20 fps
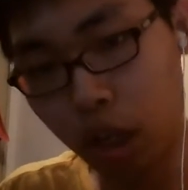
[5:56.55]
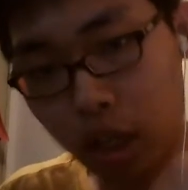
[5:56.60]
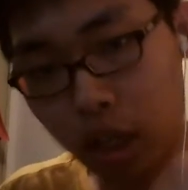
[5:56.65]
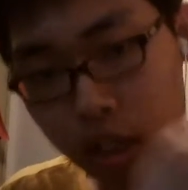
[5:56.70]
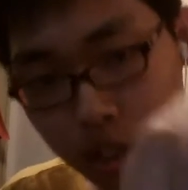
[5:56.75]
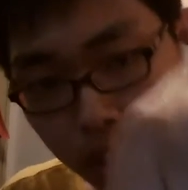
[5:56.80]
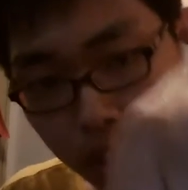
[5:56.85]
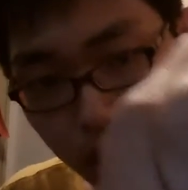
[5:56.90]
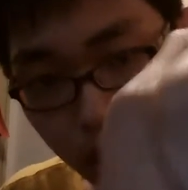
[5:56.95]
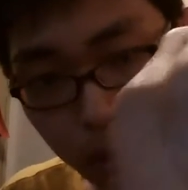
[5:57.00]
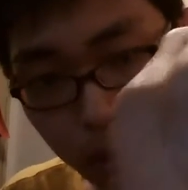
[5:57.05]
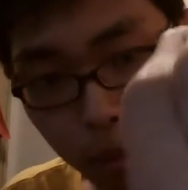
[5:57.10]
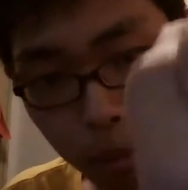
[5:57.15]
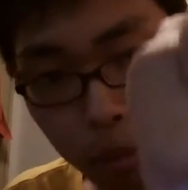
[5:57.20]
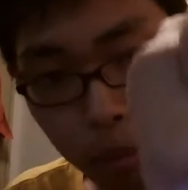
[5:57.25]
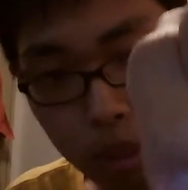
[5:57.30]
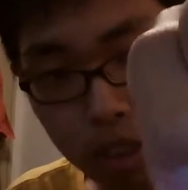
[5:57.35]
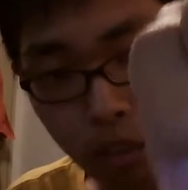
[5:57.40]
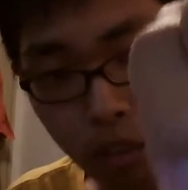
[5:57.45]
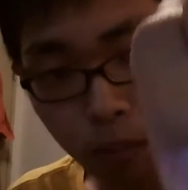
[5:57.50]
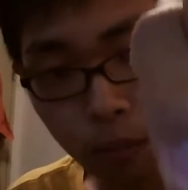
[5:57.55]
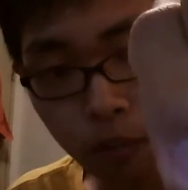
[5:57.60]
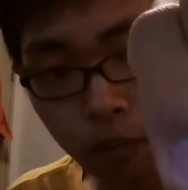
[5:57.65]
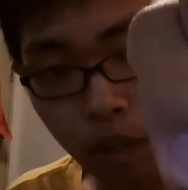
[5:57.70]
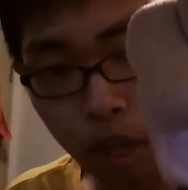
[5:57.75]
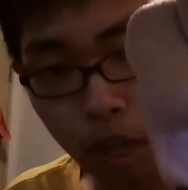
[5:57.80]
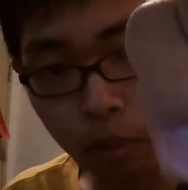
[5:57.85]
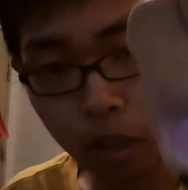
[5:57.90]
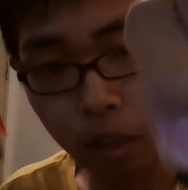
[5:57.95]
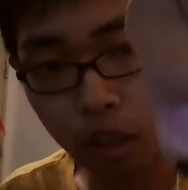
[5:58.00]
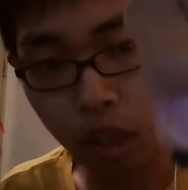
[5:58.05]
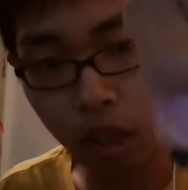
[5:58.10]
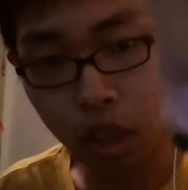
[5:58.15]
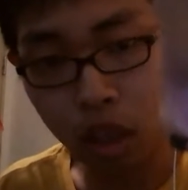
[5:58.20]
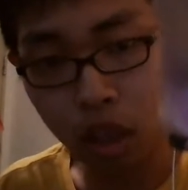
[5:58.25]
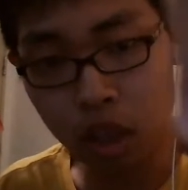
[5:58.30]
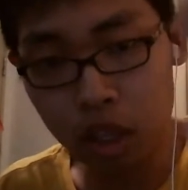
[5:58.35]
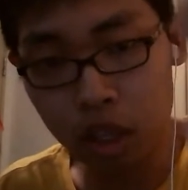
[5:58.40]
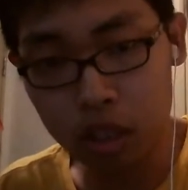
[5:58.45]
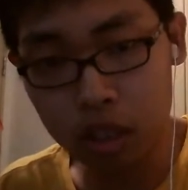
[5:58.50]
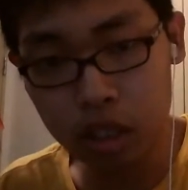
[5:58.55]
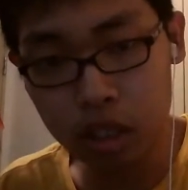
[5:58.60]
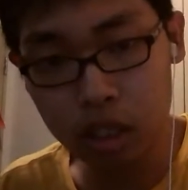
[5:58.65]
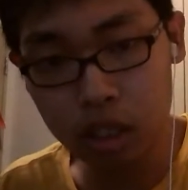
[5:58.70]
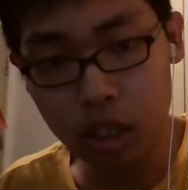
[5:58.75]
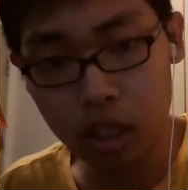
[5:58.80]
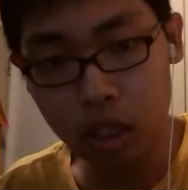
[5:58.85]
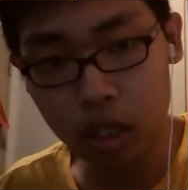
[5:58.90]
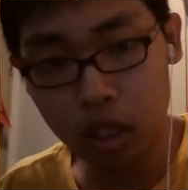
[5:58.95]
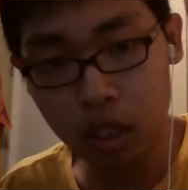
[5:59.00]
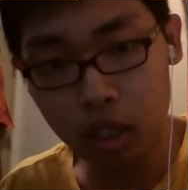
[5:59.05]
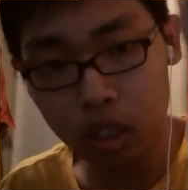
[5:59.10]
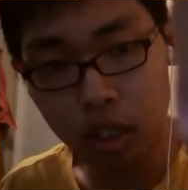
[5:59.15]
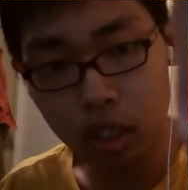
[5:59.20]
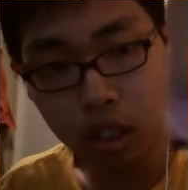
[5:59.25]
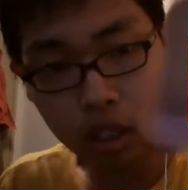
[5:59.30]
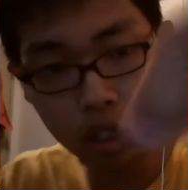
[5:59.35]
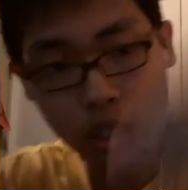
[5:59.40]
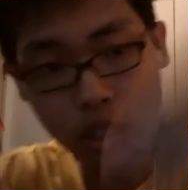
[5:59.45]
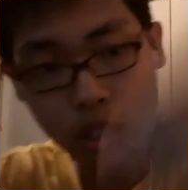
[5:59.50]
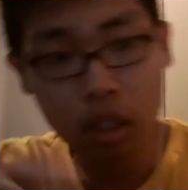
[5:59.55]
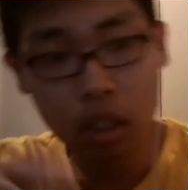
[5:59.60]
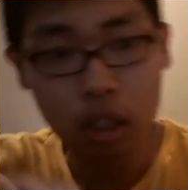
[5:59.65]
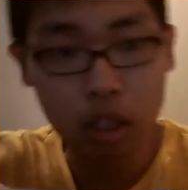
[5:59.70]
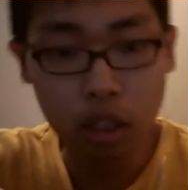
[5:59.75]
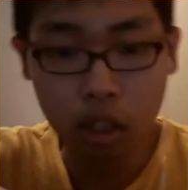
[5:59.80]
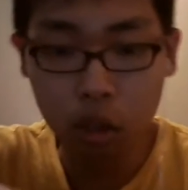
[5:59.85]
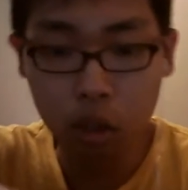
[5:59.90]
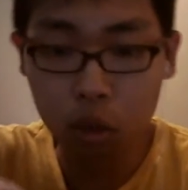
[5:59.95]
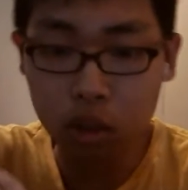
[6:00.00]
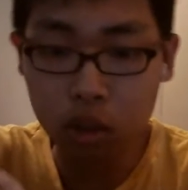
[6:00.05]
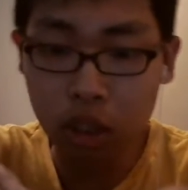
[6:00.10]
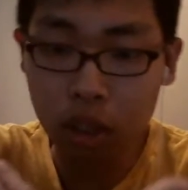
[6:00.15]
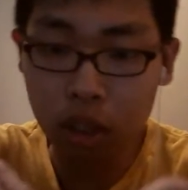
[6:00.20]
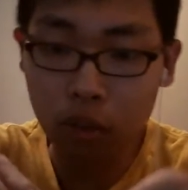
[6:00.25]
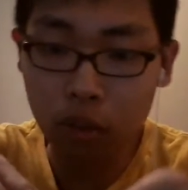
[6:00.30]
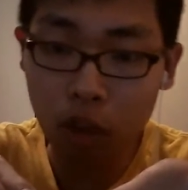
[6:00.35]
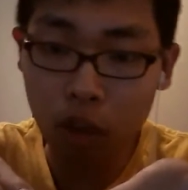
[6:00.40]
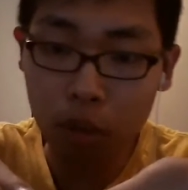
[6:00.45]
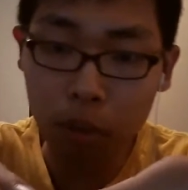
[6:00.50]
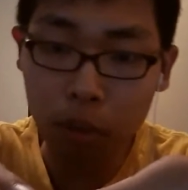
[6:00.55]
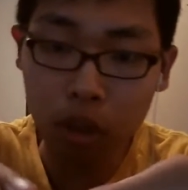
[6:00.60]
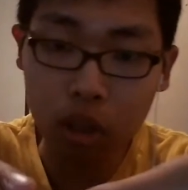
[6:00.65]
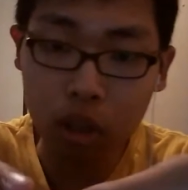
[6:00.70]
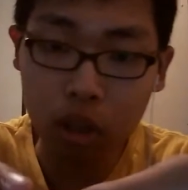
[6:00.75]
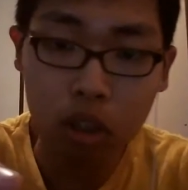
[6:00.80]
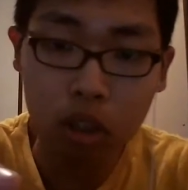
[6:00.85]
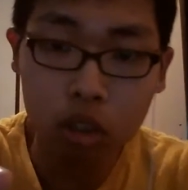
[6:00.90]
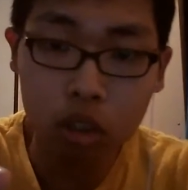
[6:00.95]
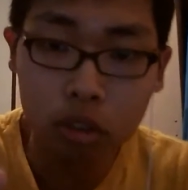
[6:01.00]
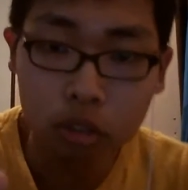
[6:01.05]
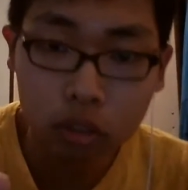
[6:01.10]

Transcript: I cut up a piece of fabric like this, little tiny fabric,